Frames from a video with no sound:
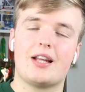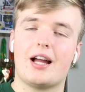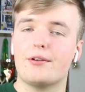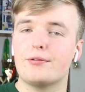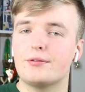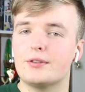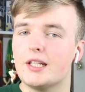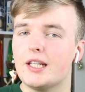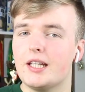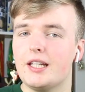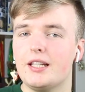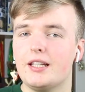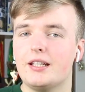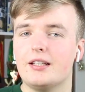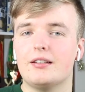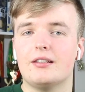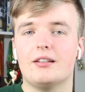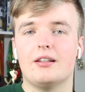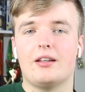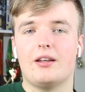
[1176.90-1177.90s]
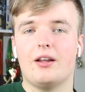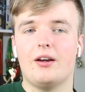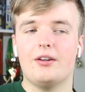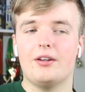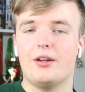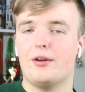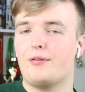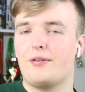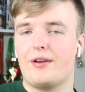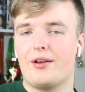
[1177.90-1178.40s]
Daphne
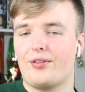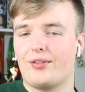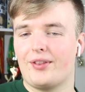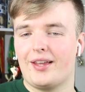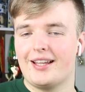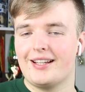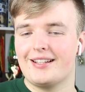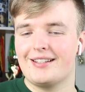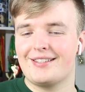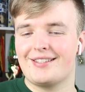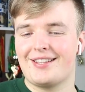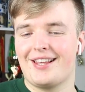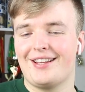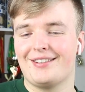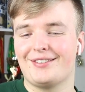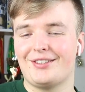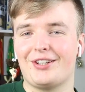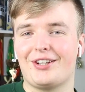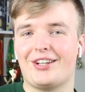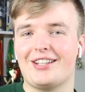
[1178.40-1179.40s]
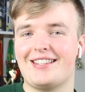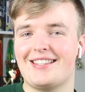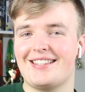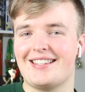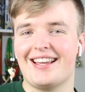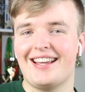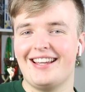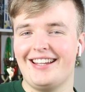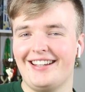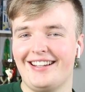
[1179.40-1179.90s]
learnt a few things, you could
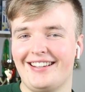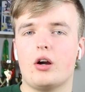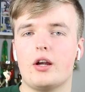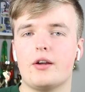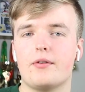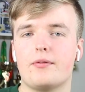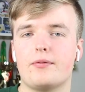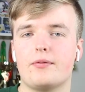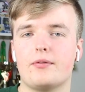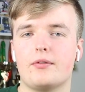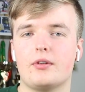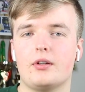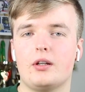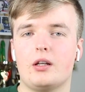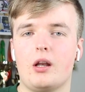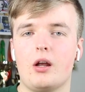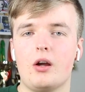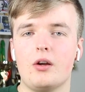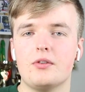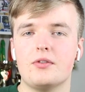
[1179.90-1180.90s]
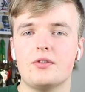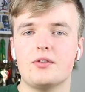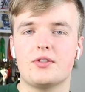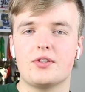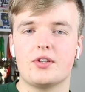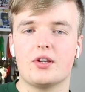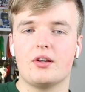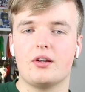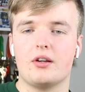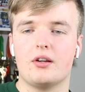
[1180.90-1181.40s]
say. I've learnt
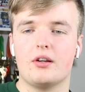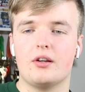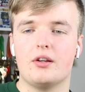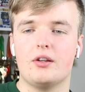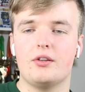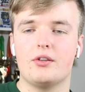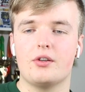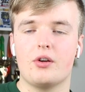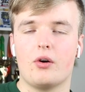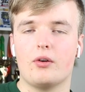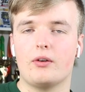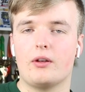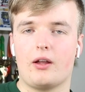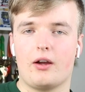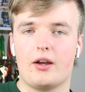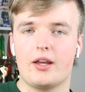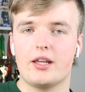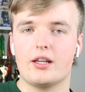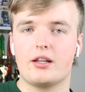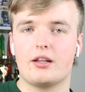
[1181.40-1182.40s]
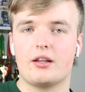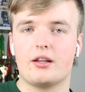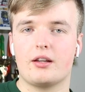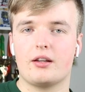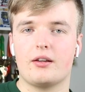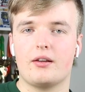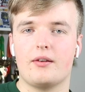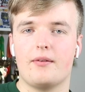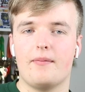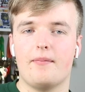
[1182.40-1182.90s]
to not like
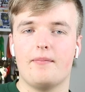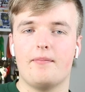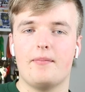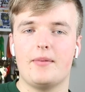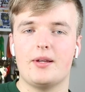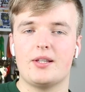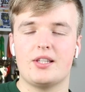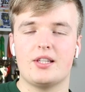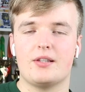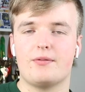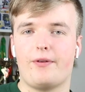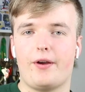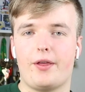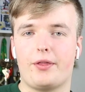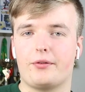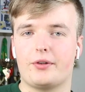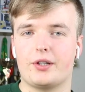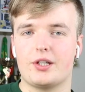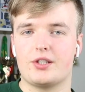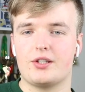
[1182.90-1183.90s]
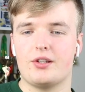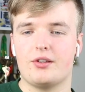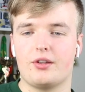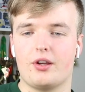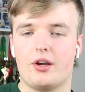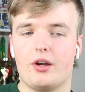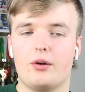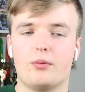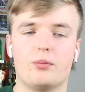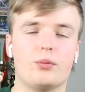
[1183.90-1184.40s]
Mrs. Featherington,
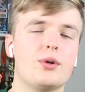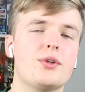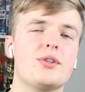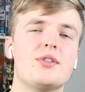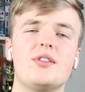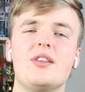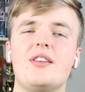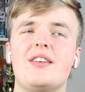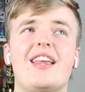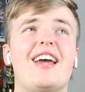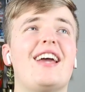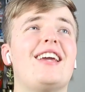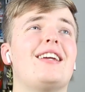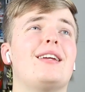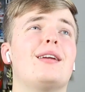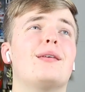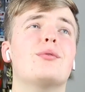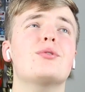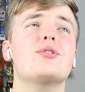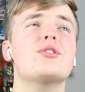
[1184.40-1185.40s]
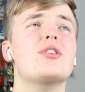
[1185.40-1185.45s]
though. What's her name?